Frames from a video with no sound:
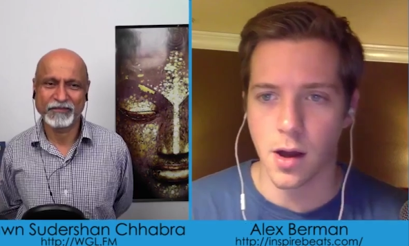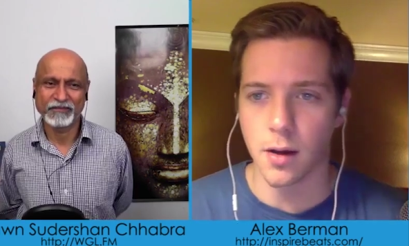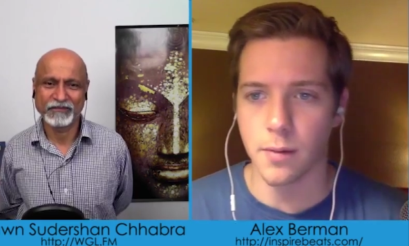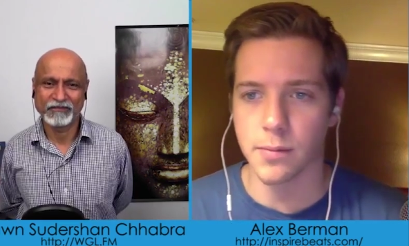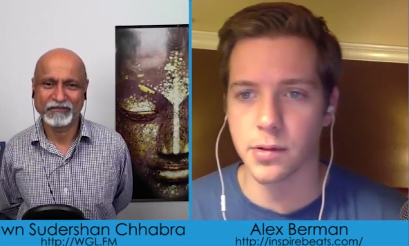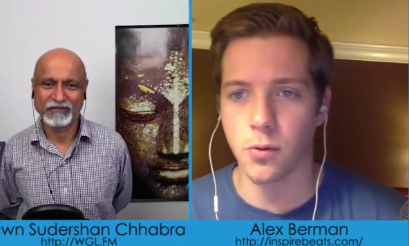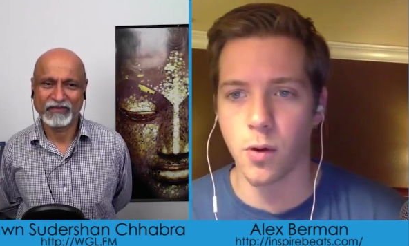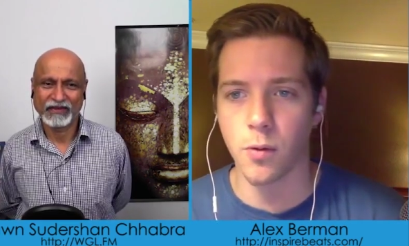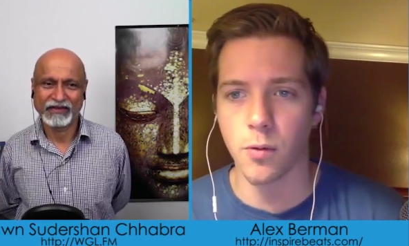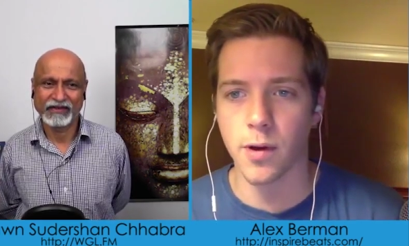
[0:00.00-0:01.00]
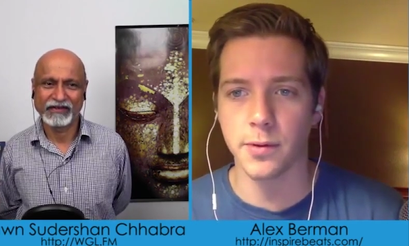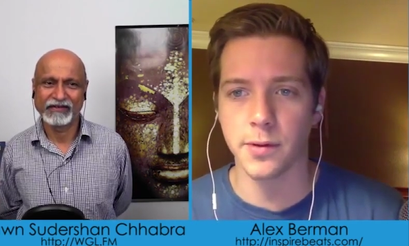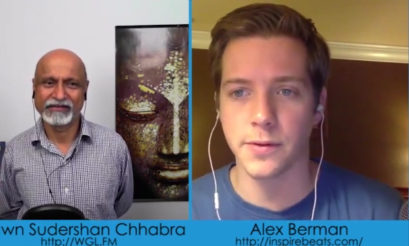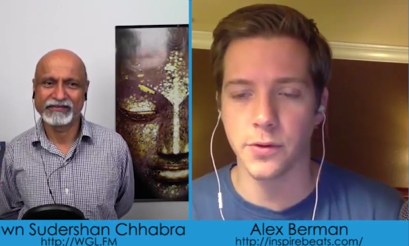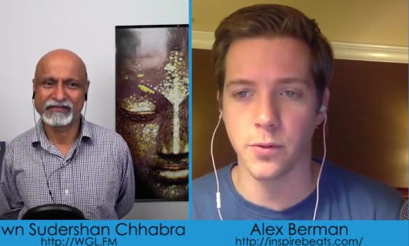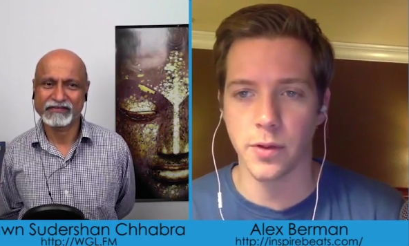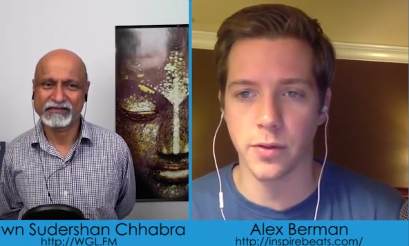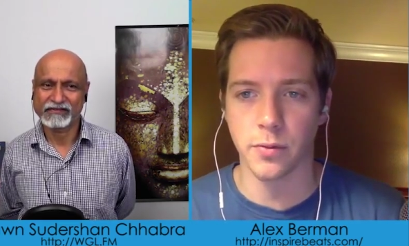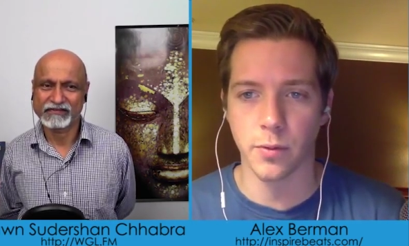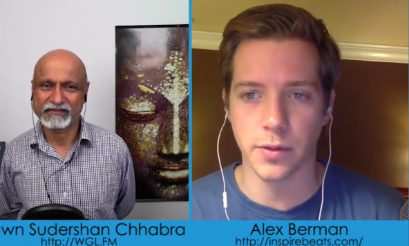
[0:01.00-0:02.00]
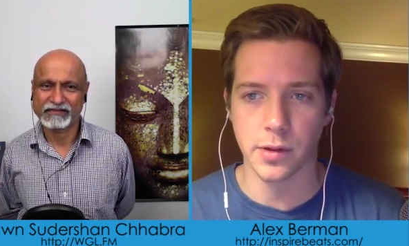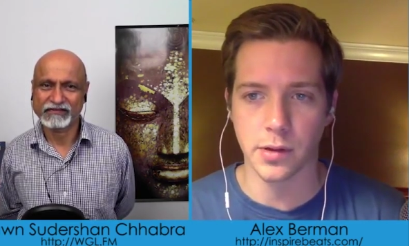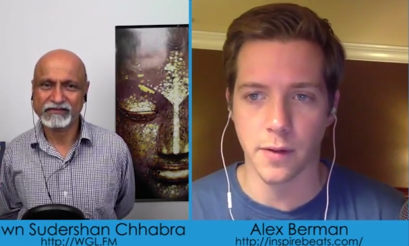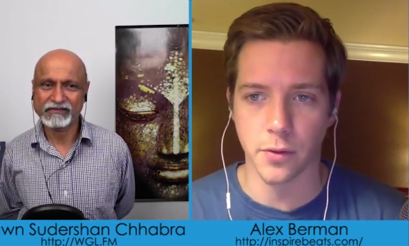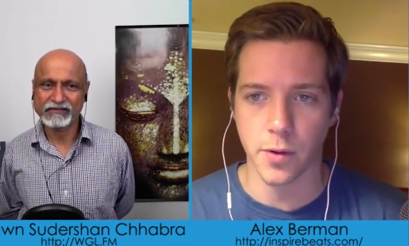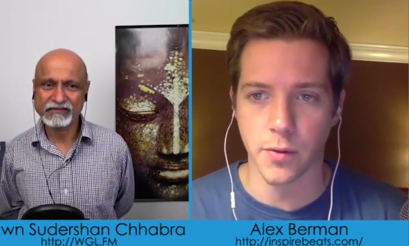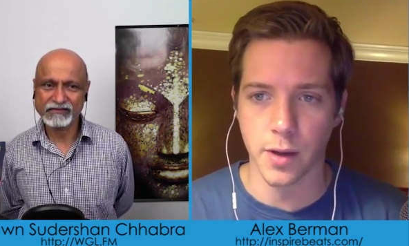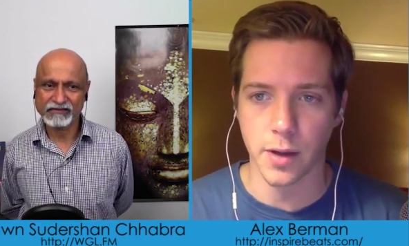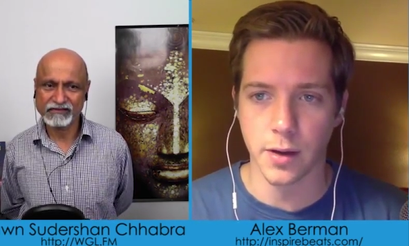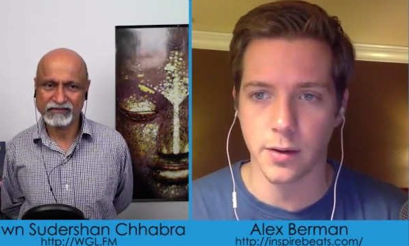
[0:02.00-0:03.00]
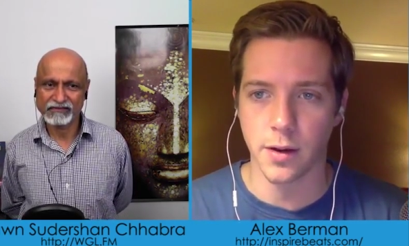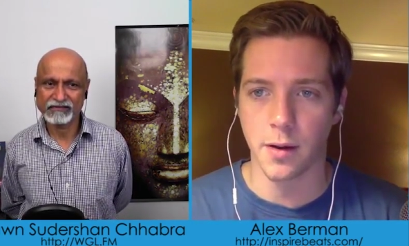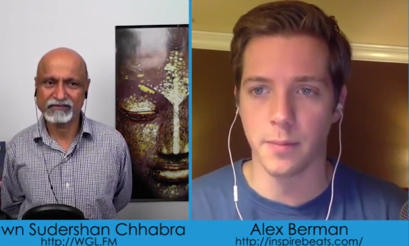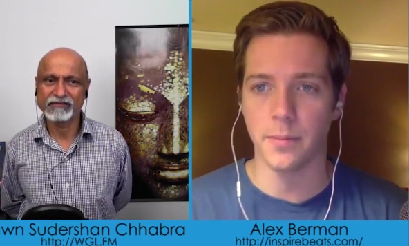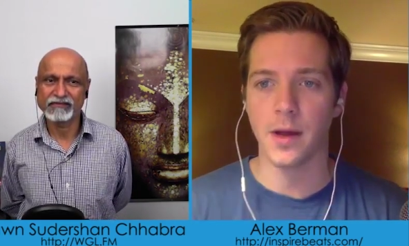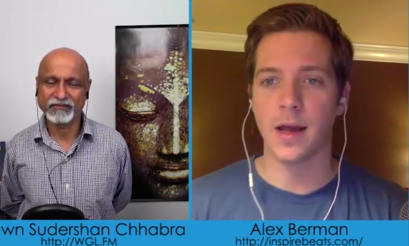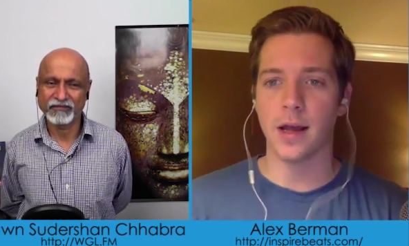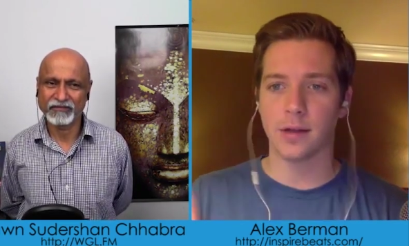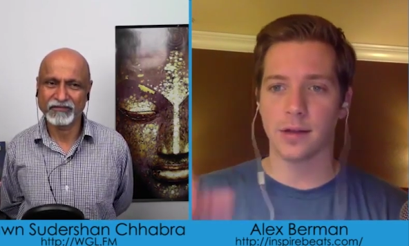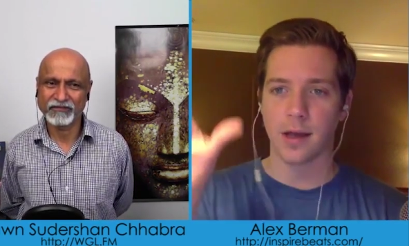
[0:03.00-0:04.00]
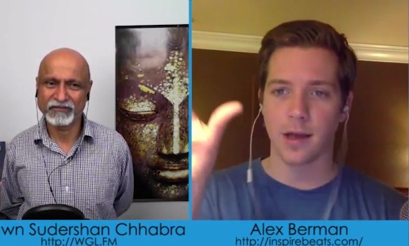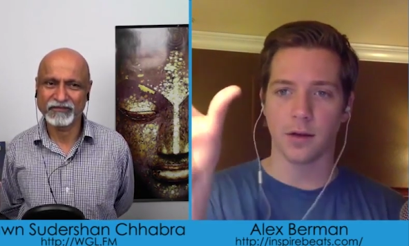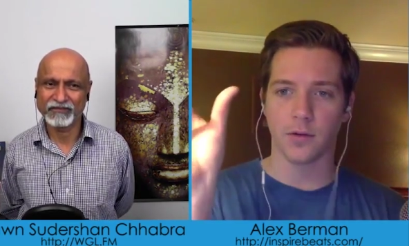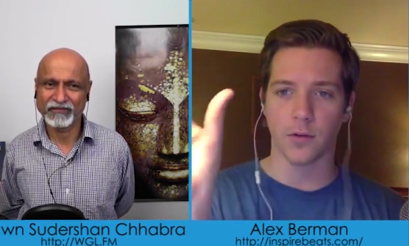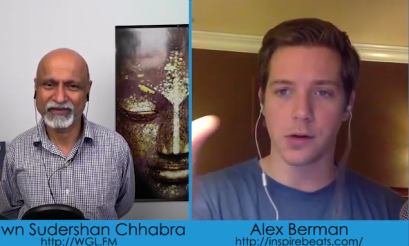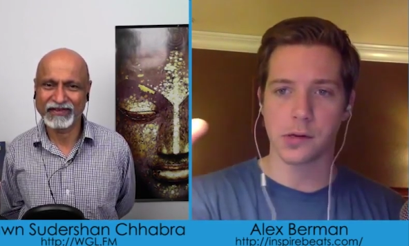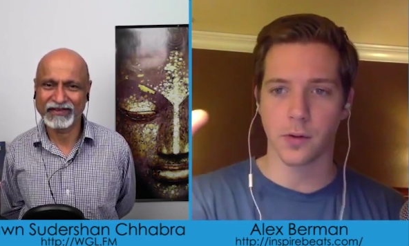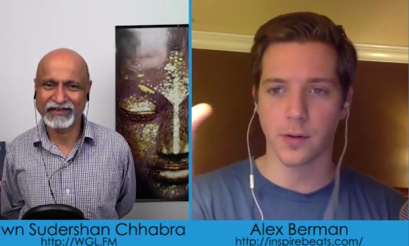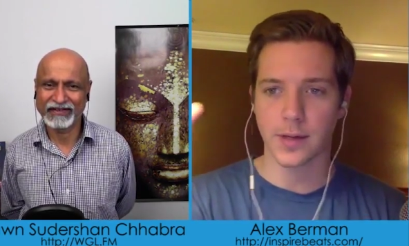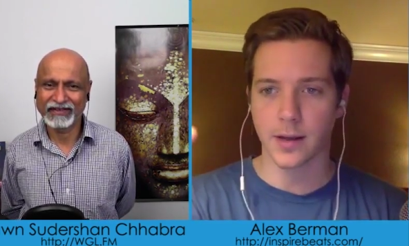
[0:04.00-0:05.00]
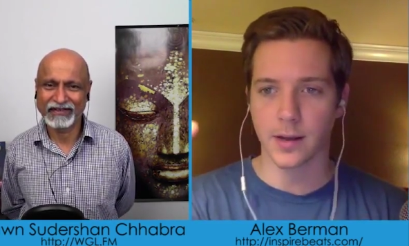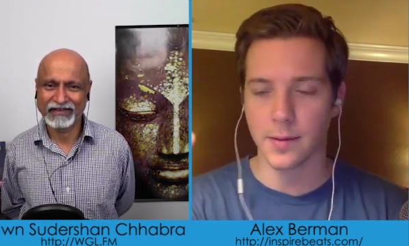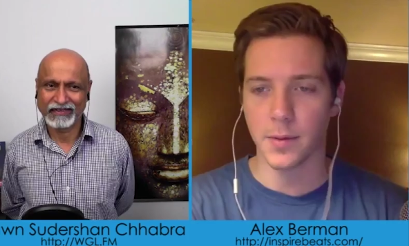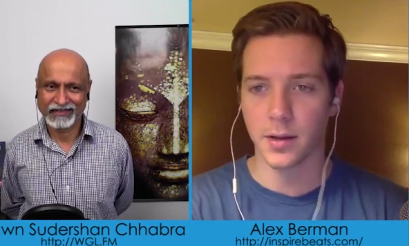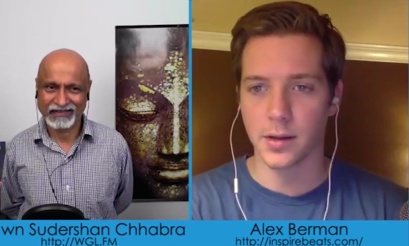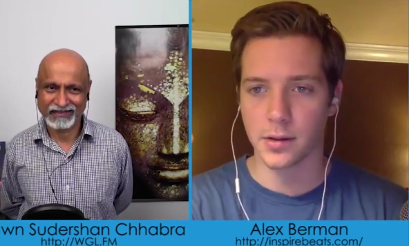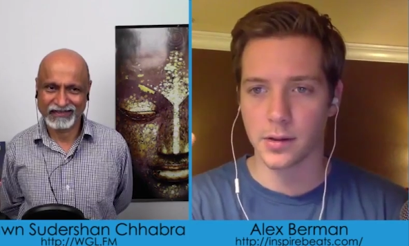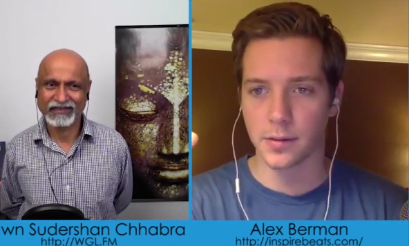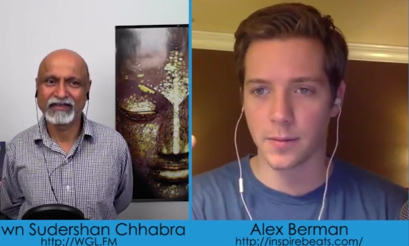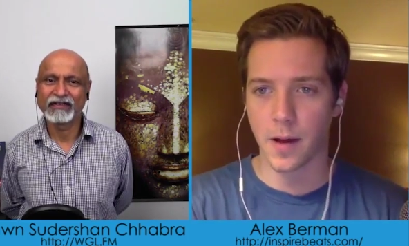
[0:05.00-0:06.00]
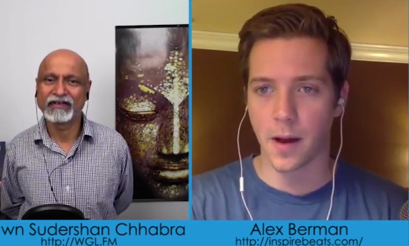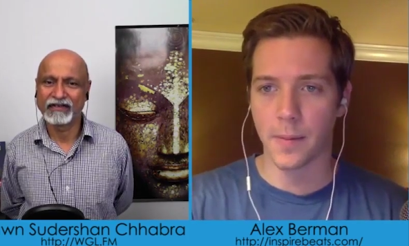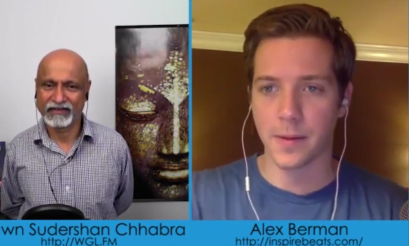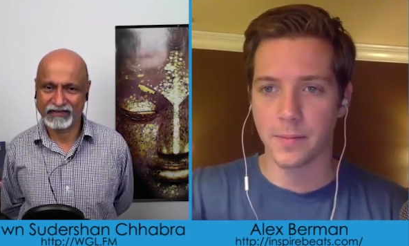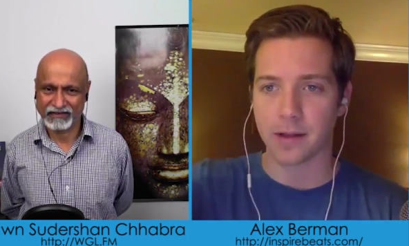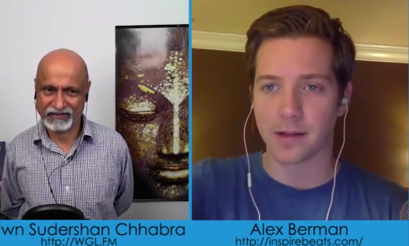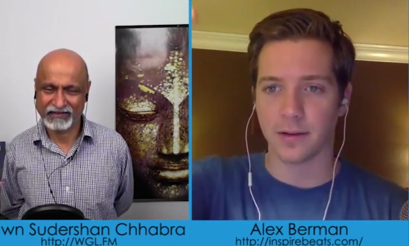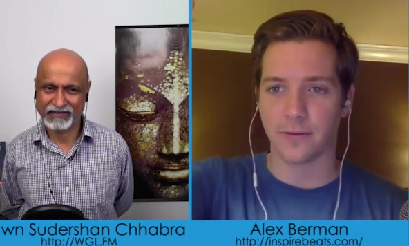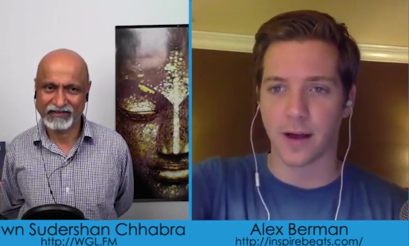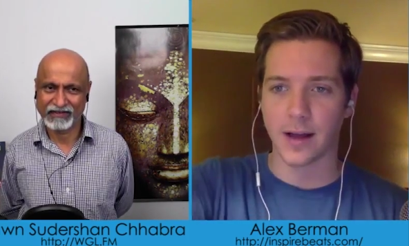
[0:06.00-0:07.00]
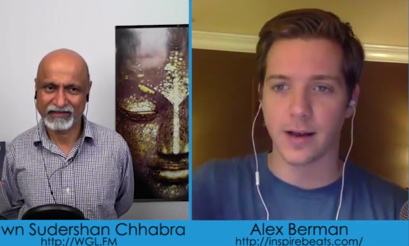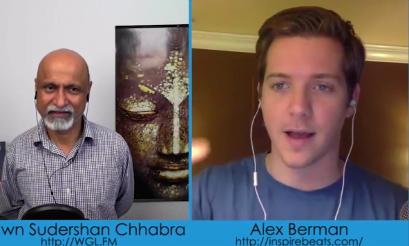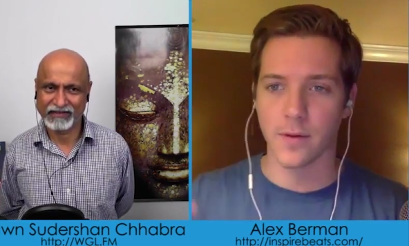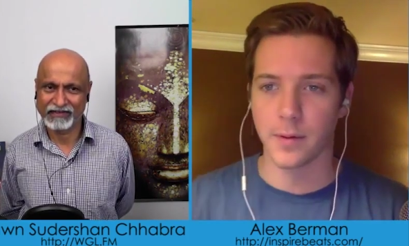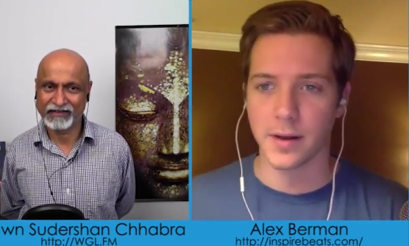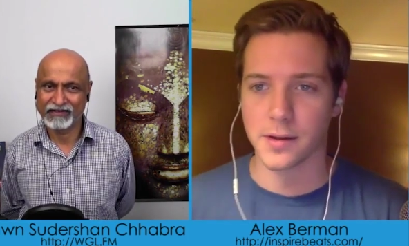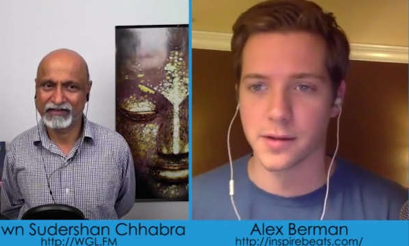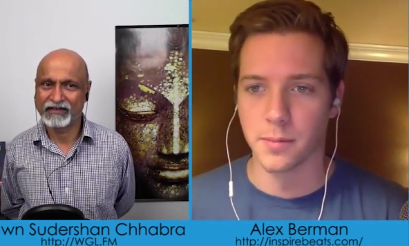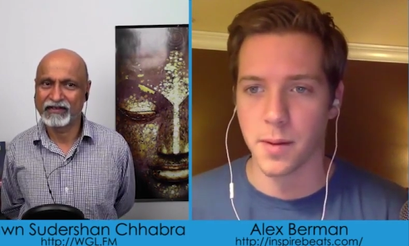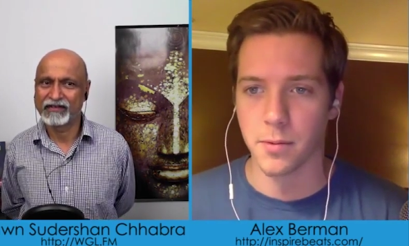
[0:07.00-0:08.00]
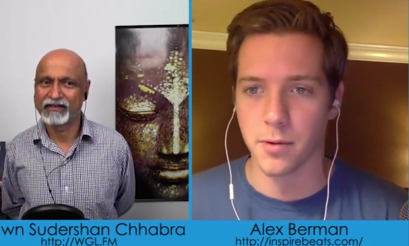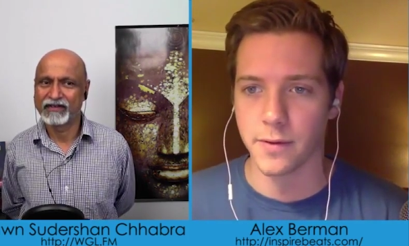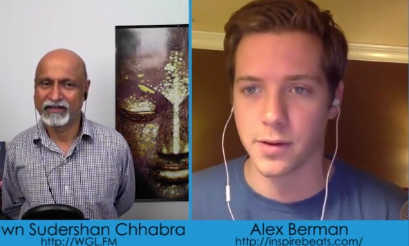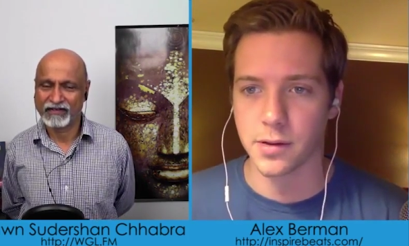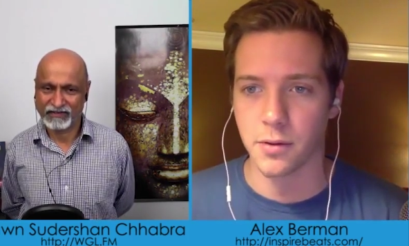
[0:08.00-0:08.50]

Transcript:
Speaker 1: Um, so what we're able to do with with the software that we created um, is take a trade show or take an email list um, and basically find everybody that's a member of it.